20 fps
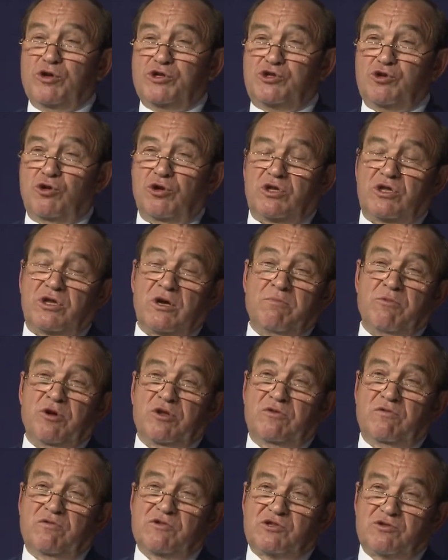As
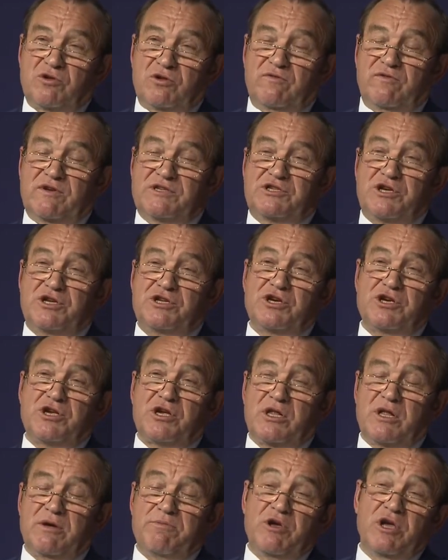for the
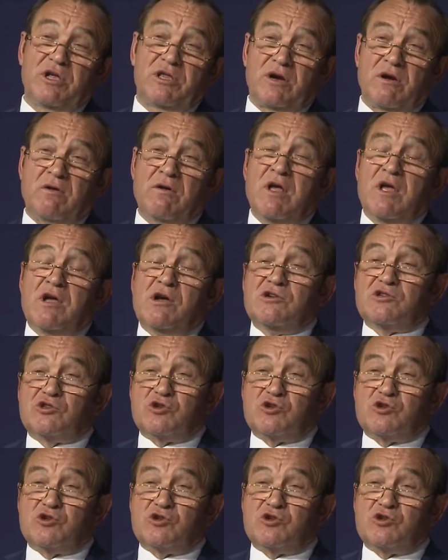public spaces,